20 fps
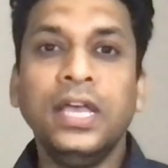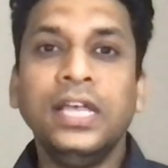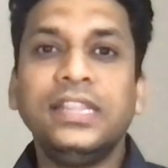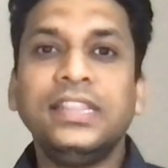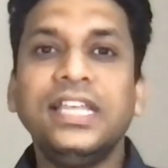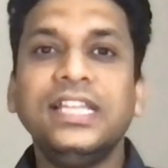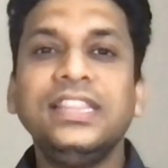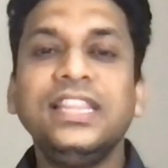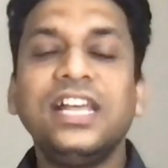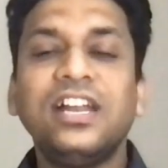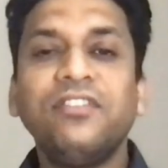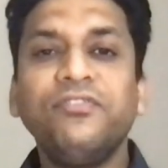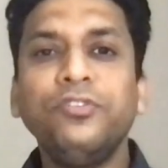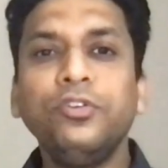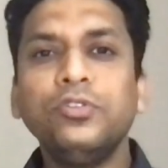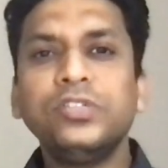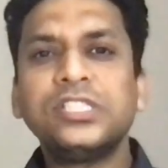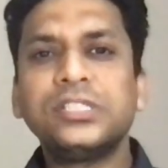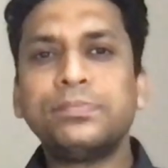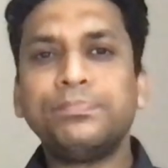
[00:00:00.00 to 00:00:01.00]
Then there are
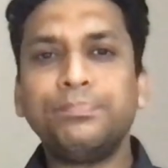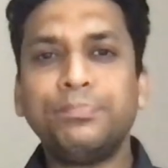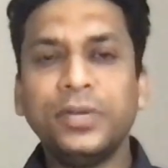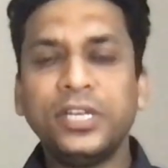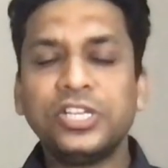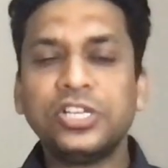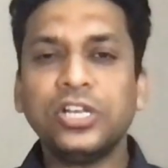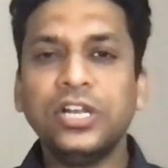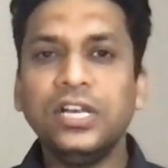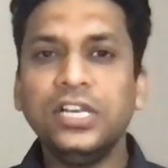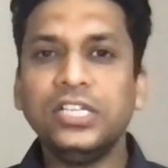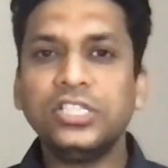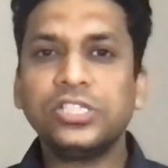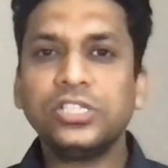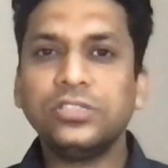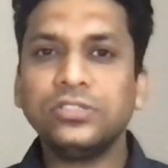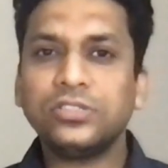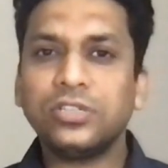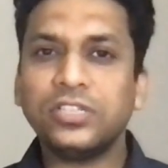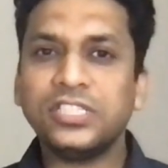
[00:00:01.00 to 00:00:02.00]
few special
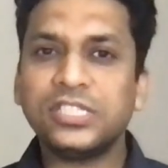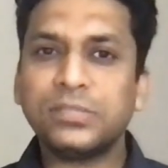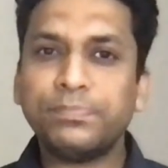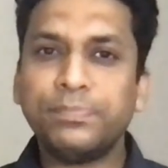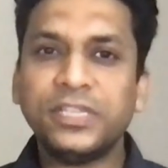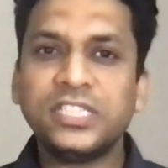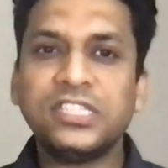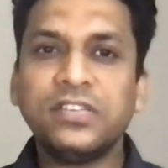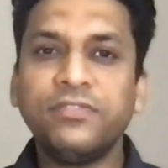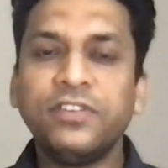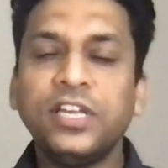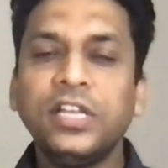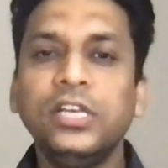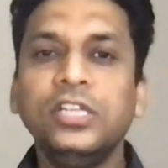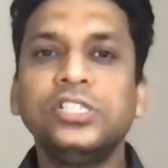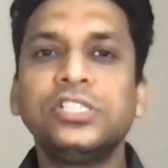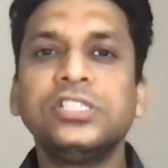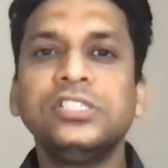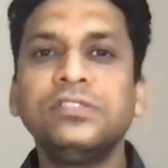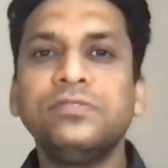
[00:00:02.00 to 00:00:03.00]
lesions or specific
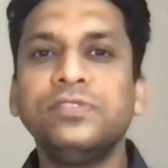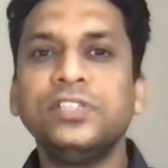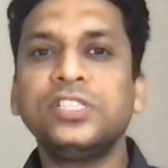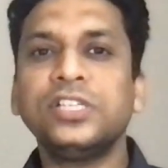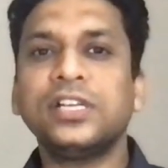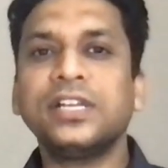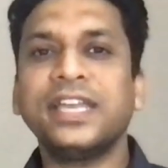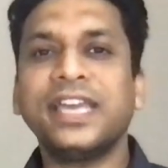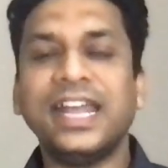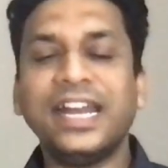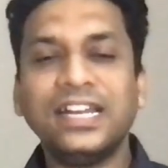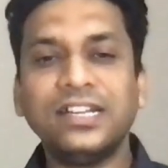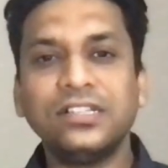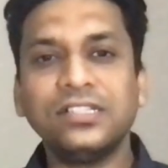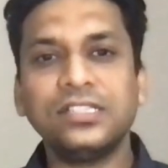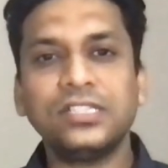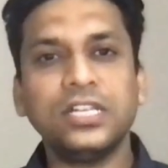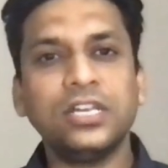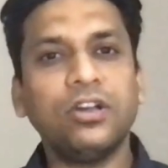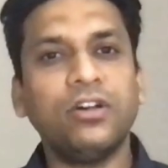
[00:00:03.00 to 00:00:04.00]
lesions which are
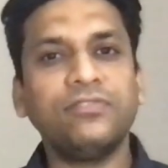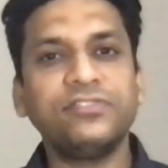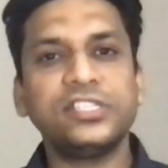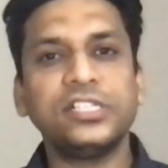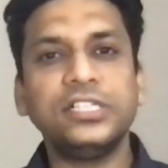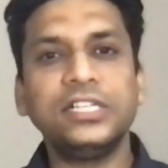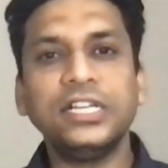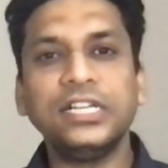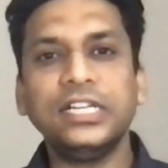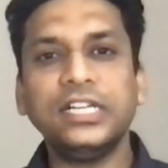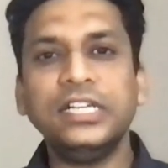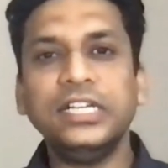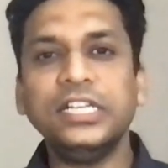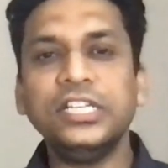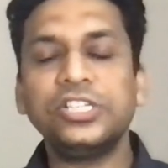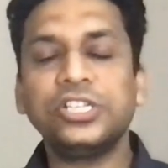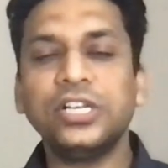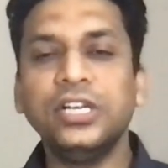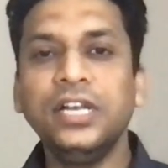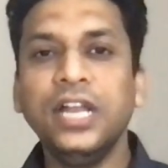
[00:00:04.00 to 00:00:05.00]
characteristic of certain
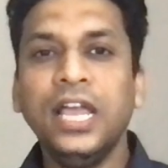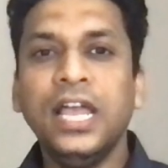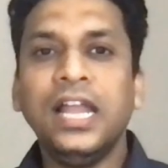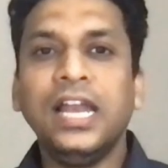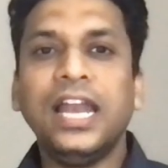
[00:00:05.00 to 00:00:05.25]
condition.